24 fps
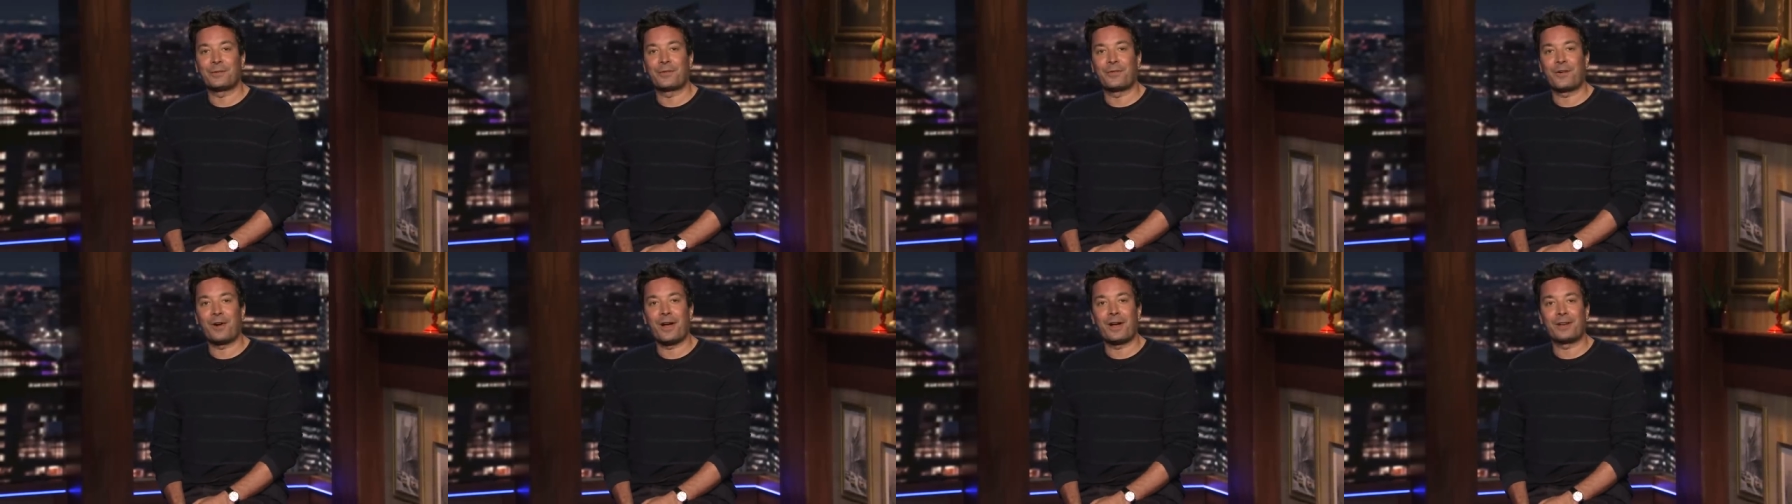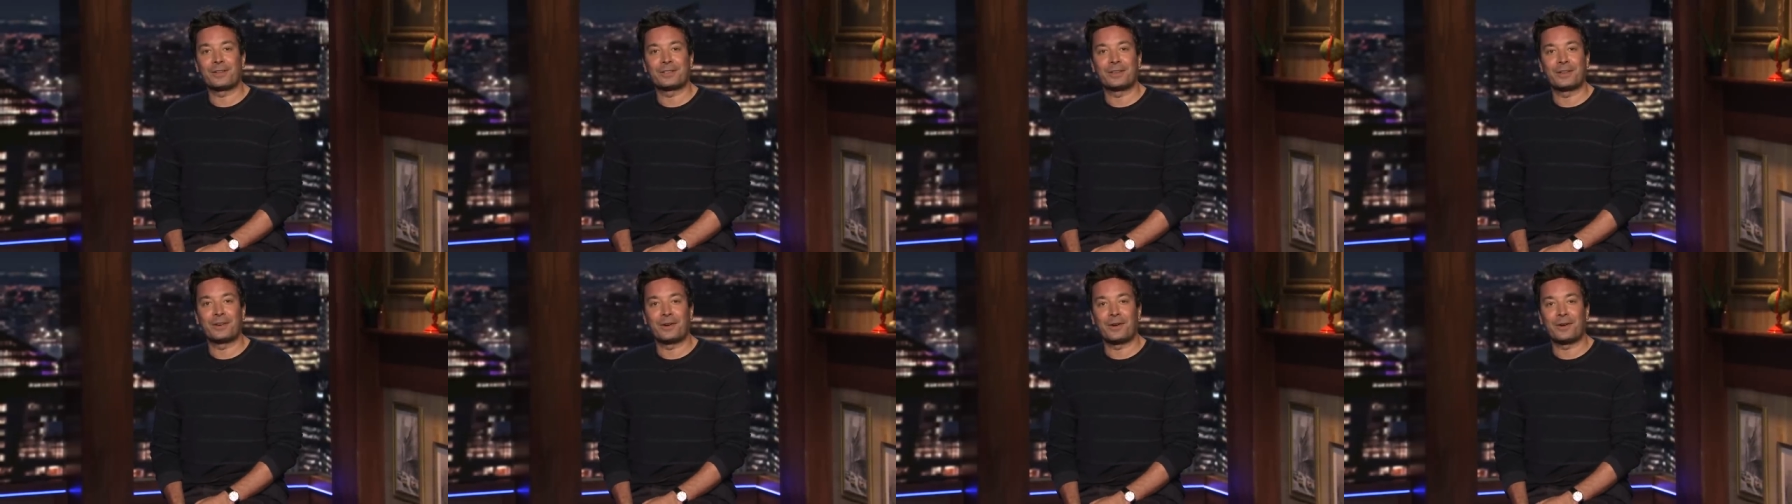
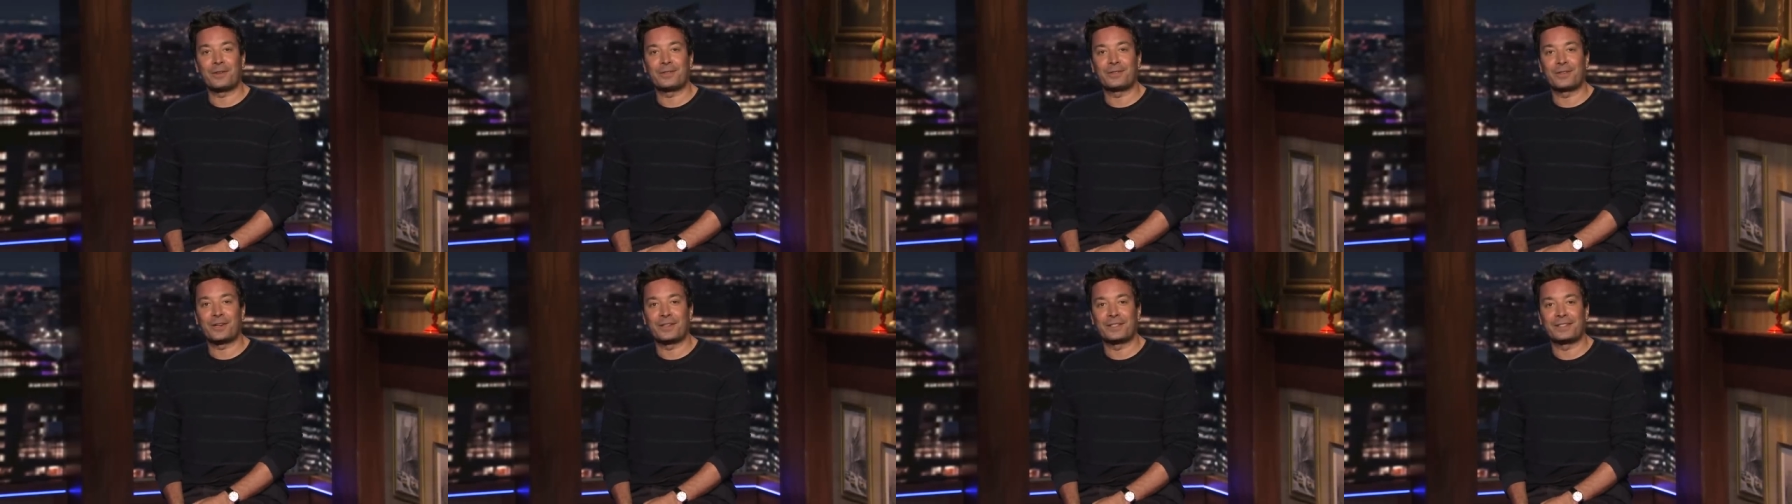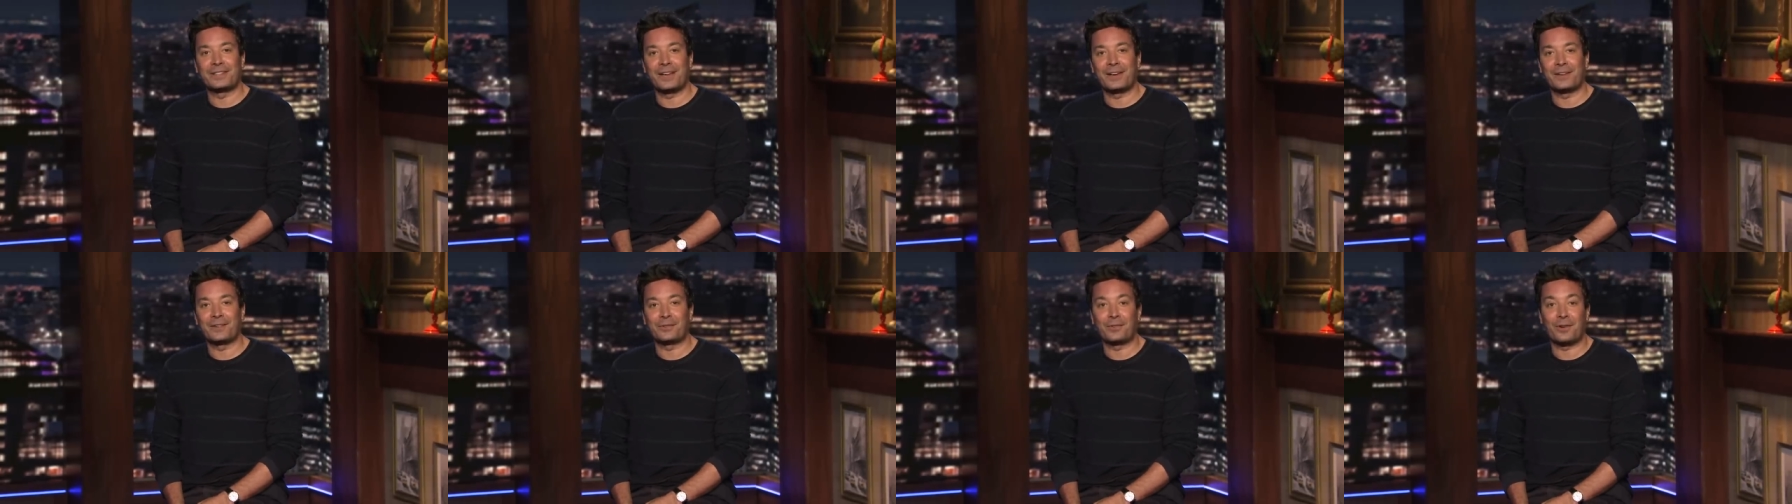Frogs on Earth shut
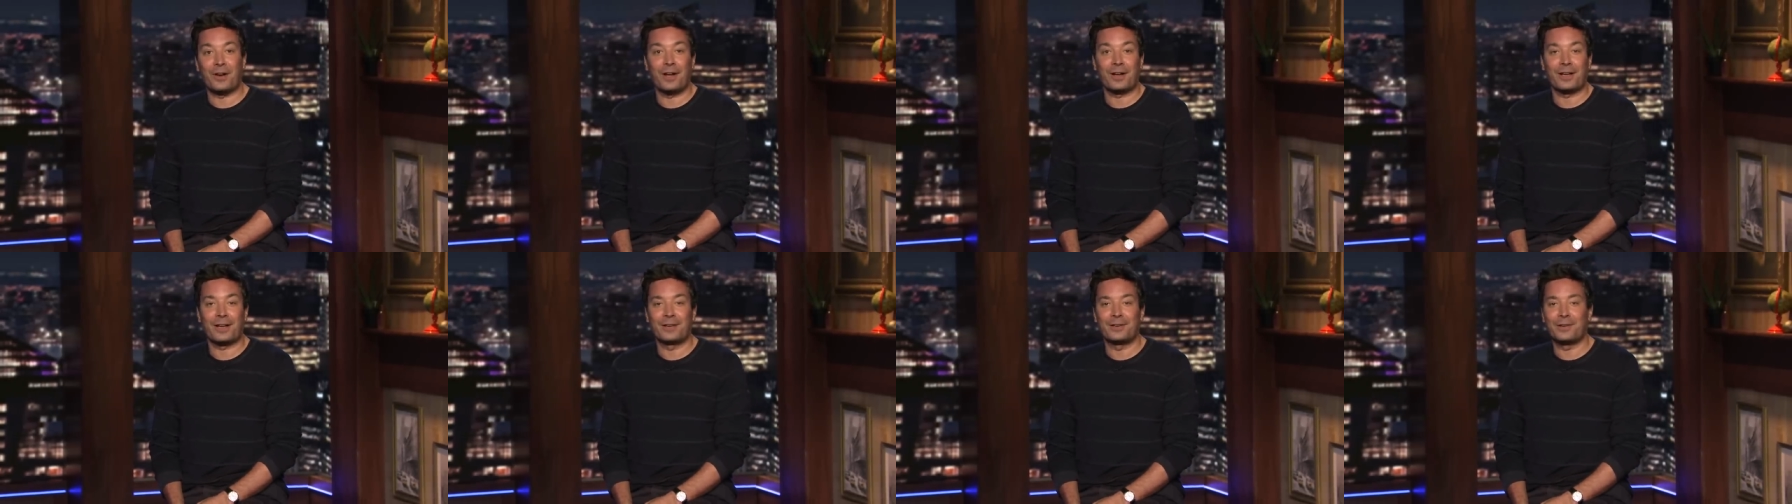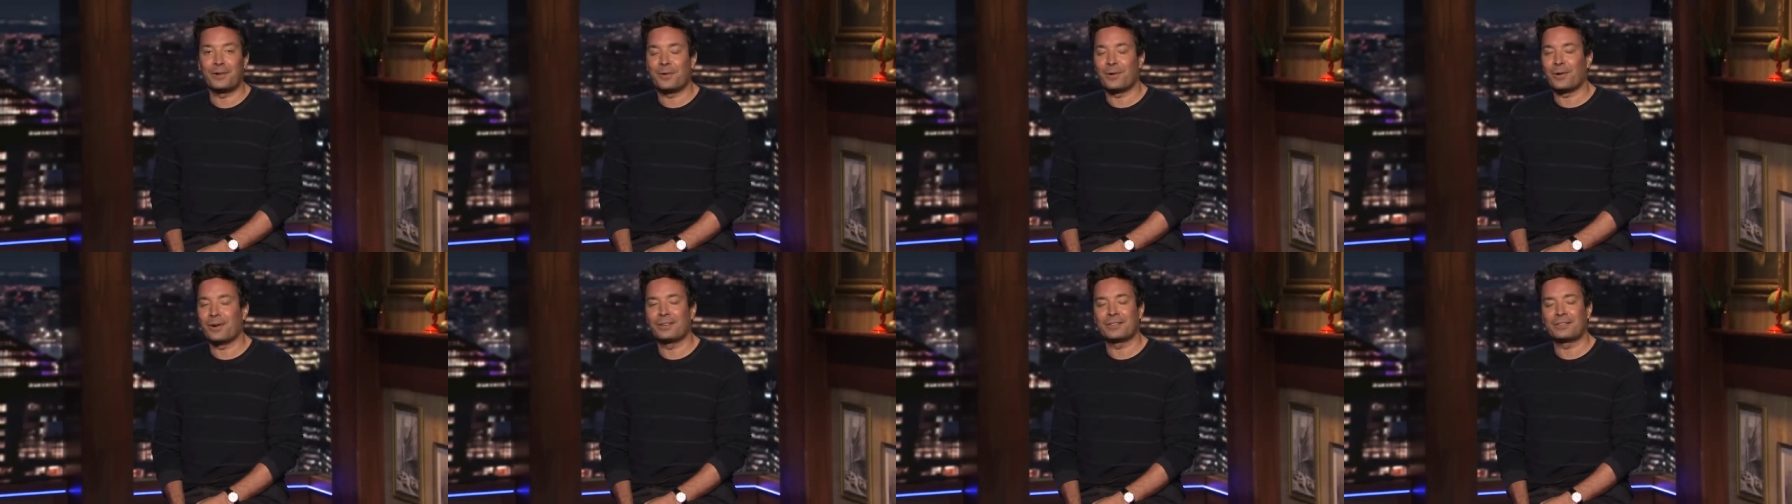down, Gronk had
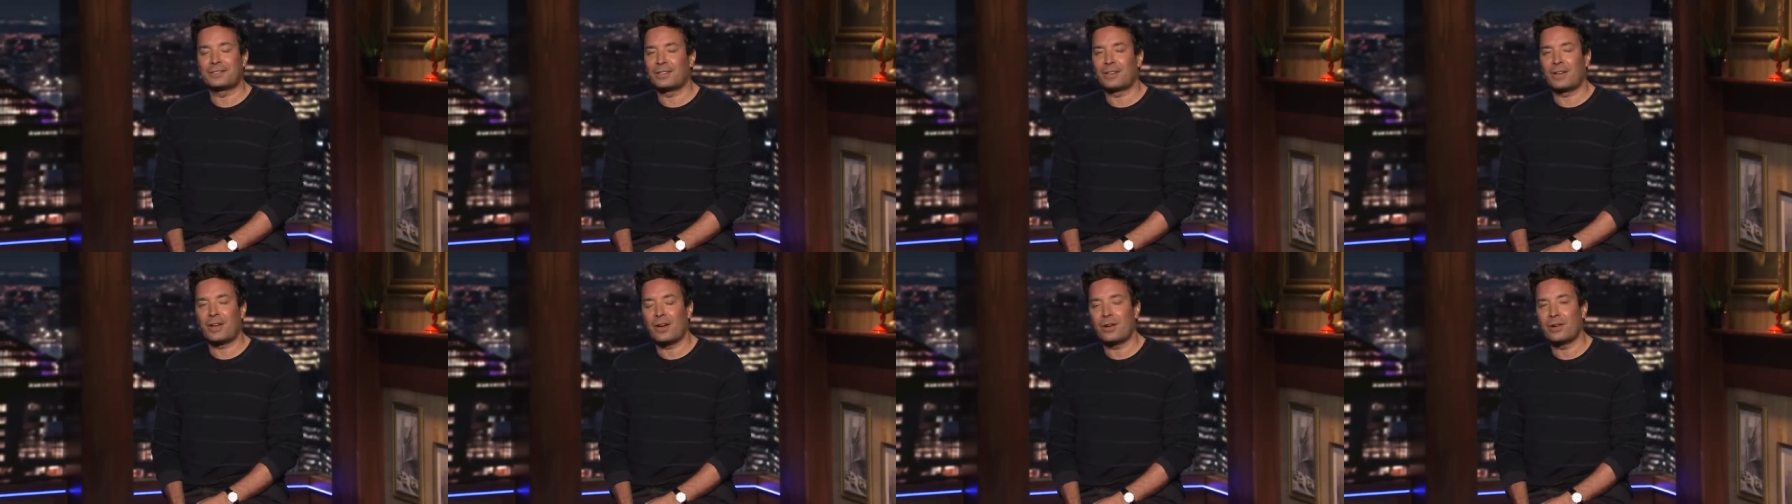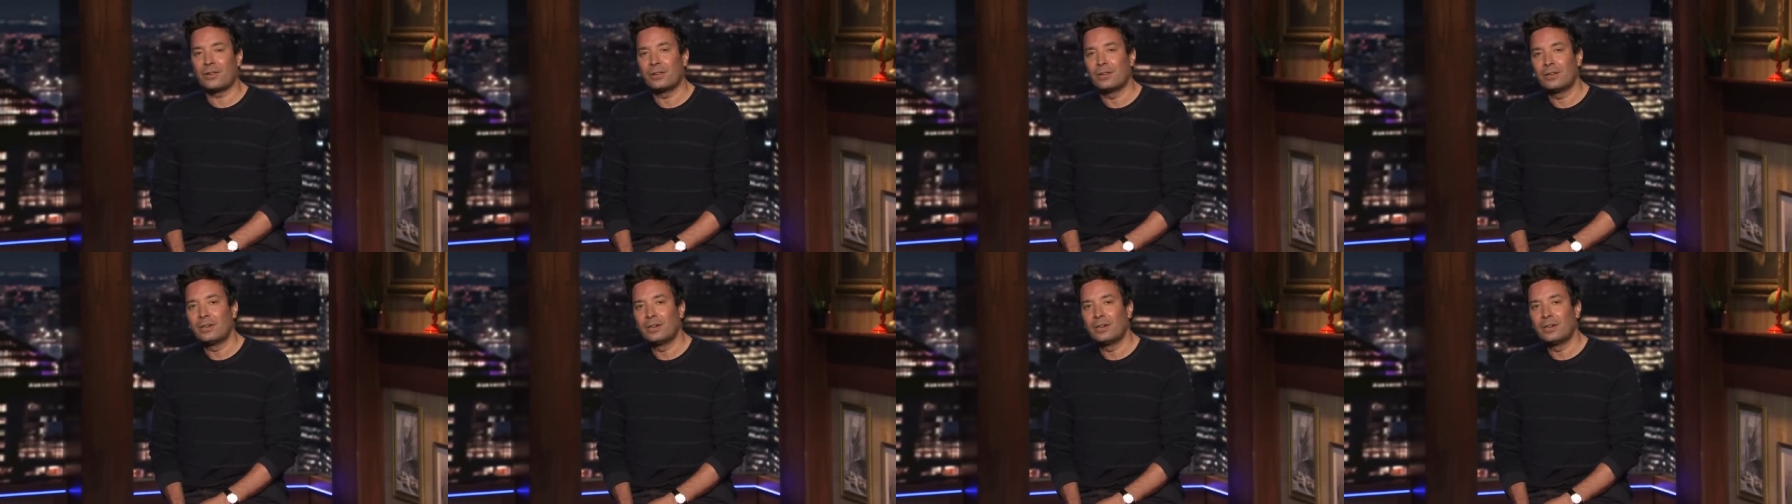nowhere else to go.